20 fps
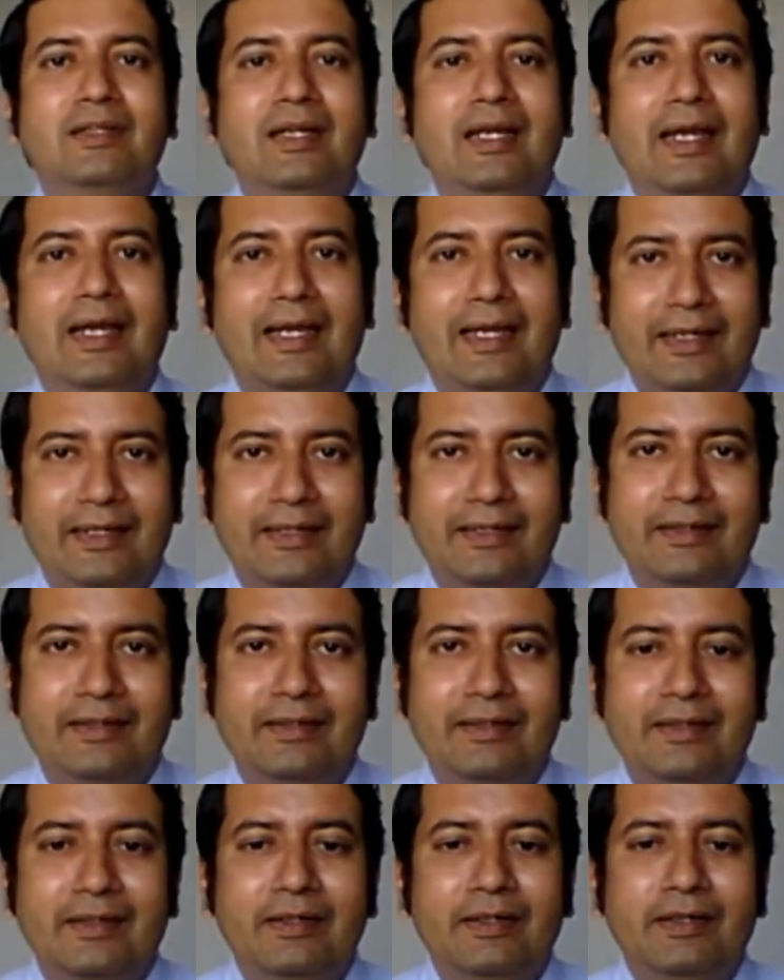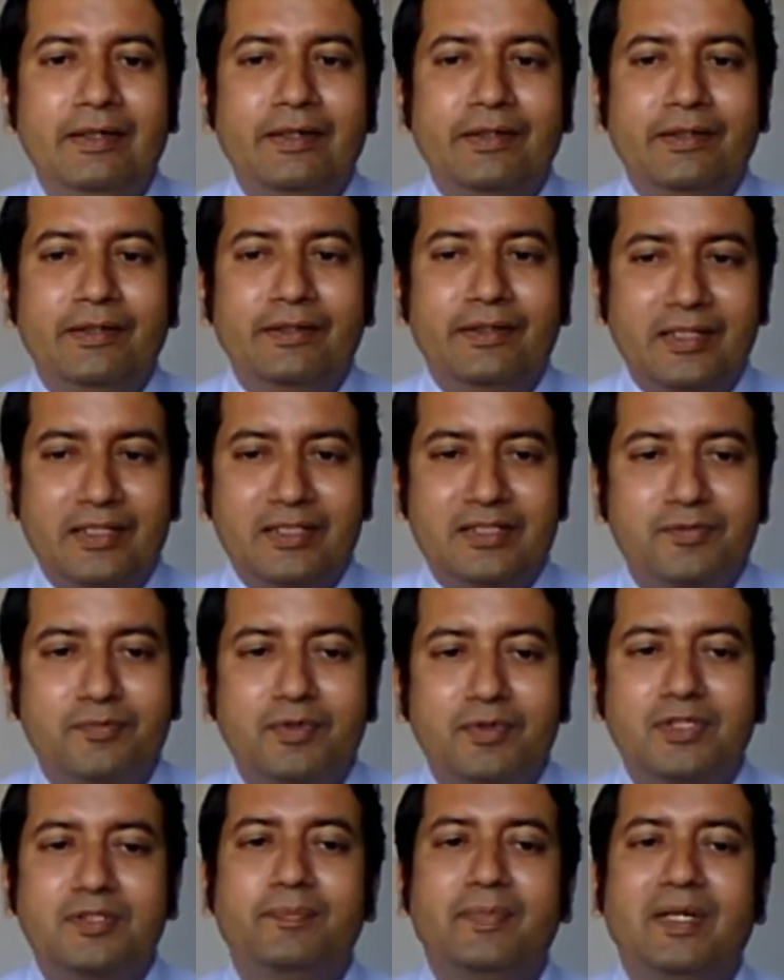and this
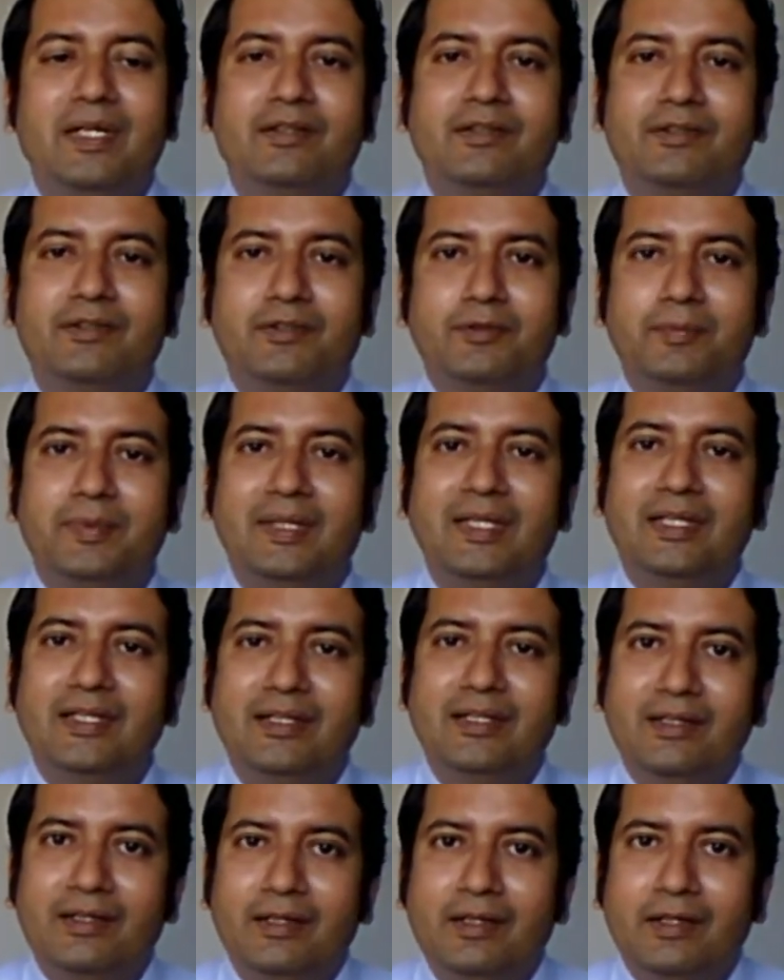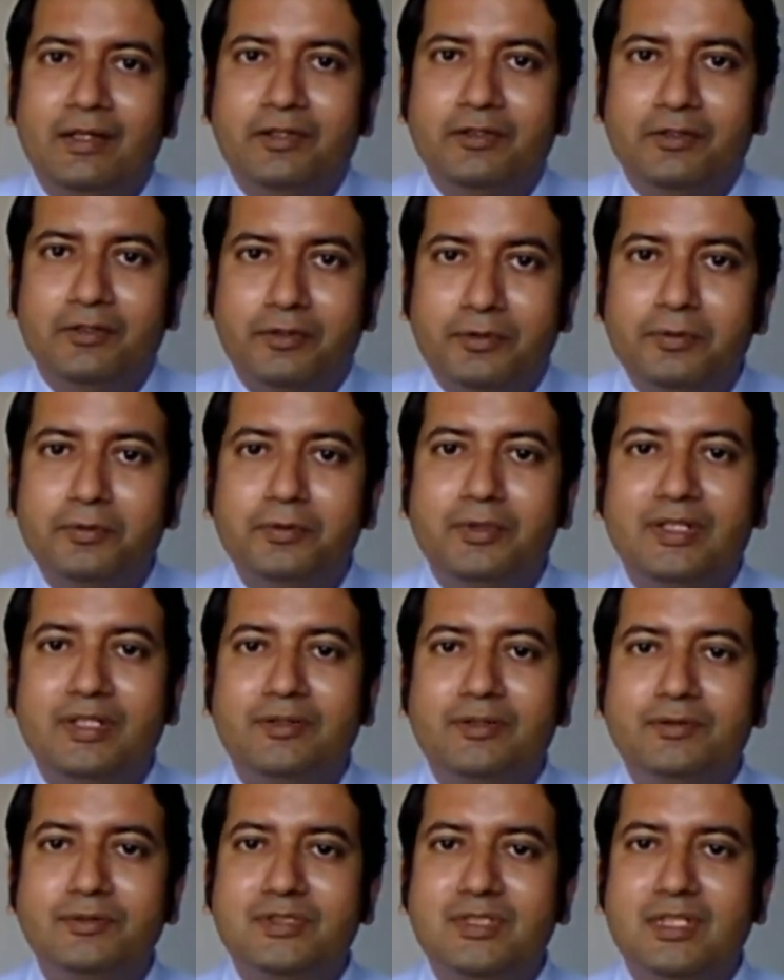was meant to be through the
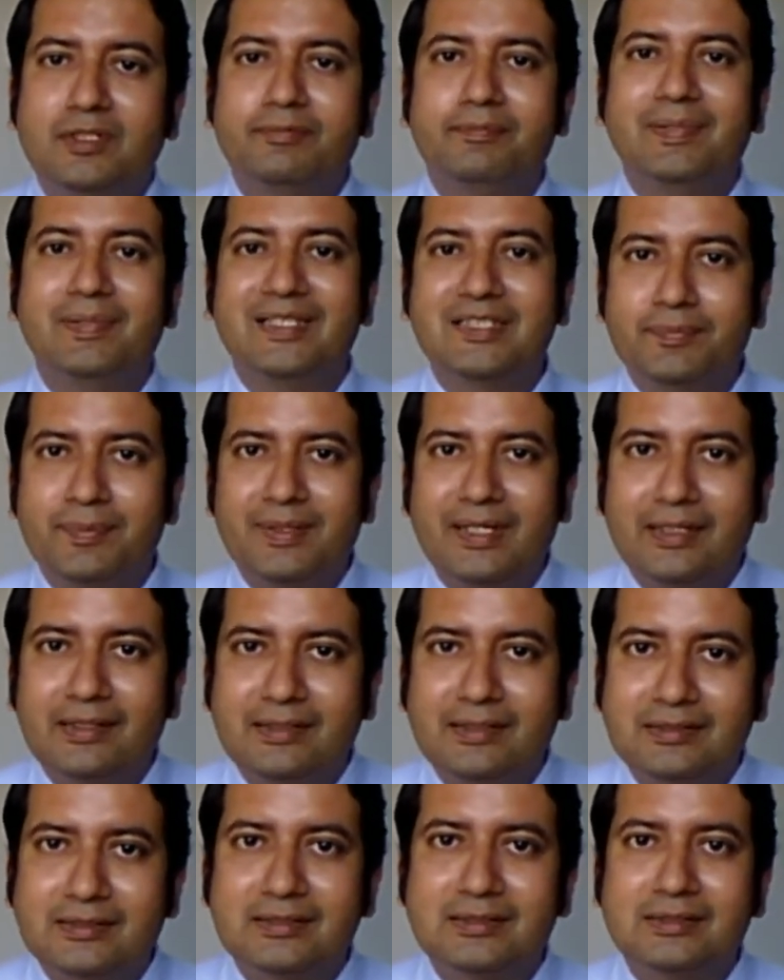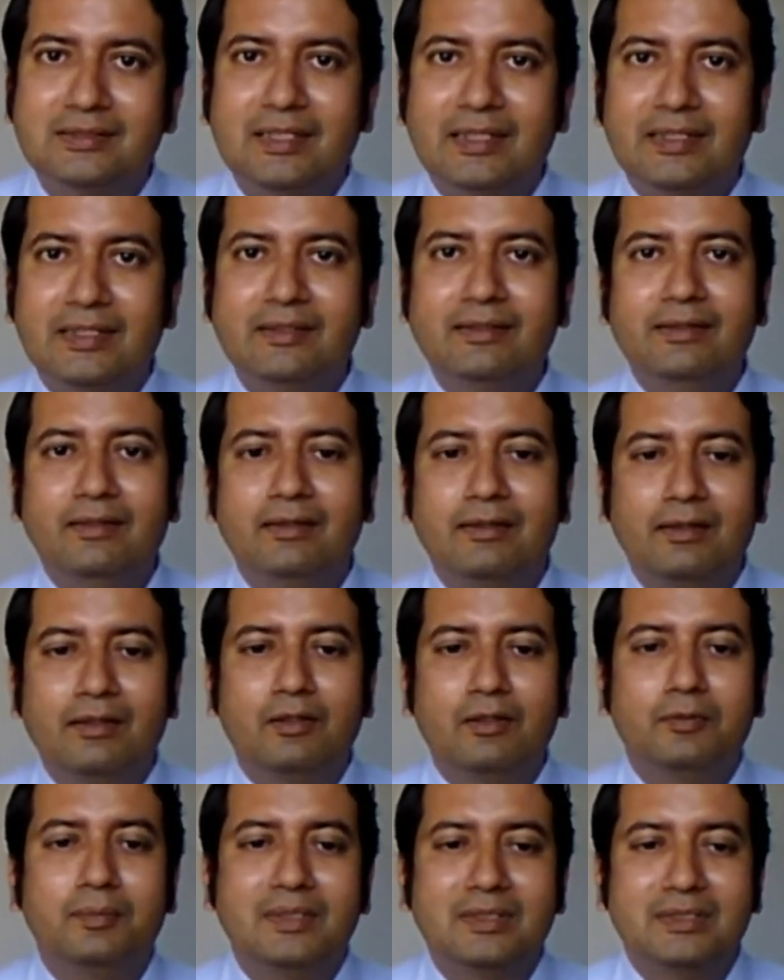use of best practices and
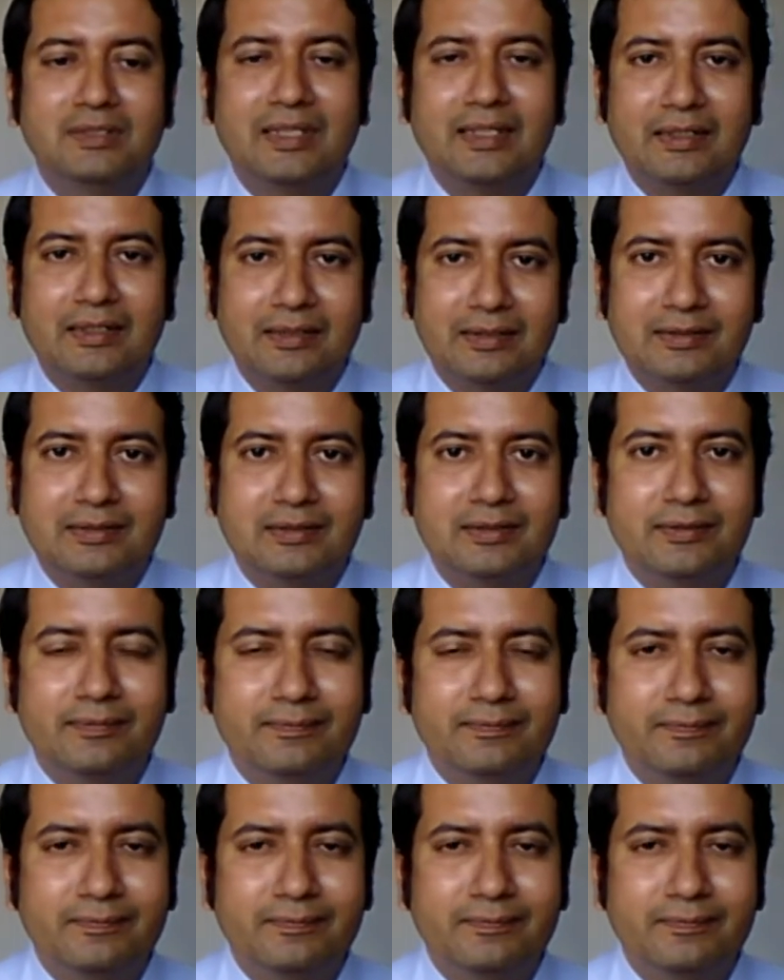global standards.